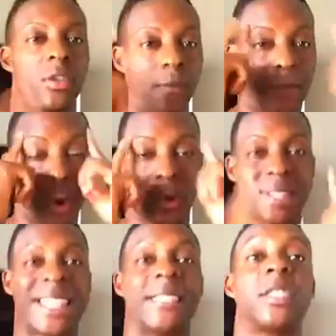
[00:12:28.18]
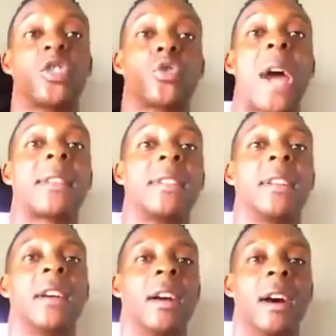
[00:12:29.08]
your focus is distracted
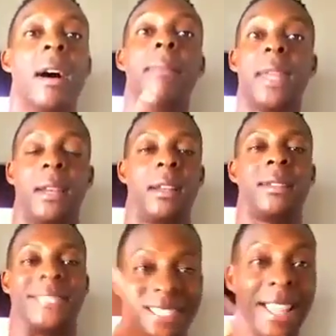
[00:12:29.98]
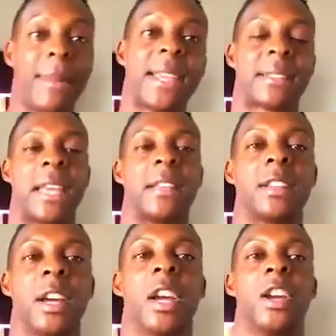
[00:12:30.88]
immediately. Does that make sense?
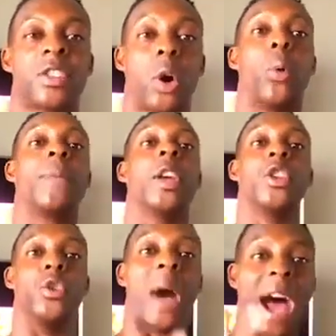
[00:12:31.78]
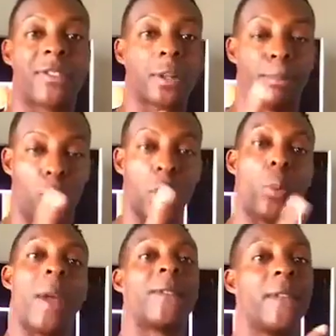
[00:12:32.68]
So you have to pull
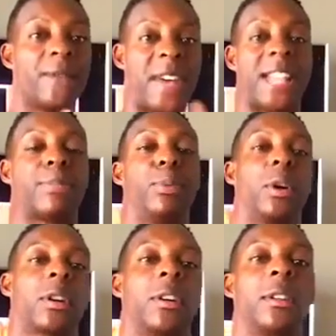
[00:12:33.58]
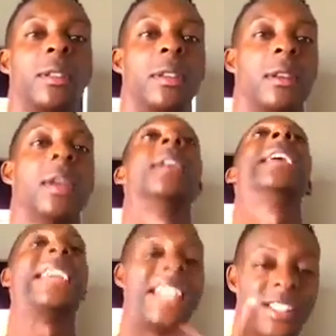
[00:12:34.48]
away from Facebook,
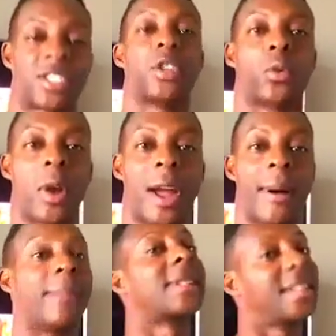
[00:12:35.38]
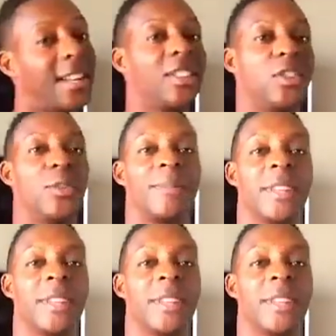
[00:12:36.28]
Instagram. I'm telling you,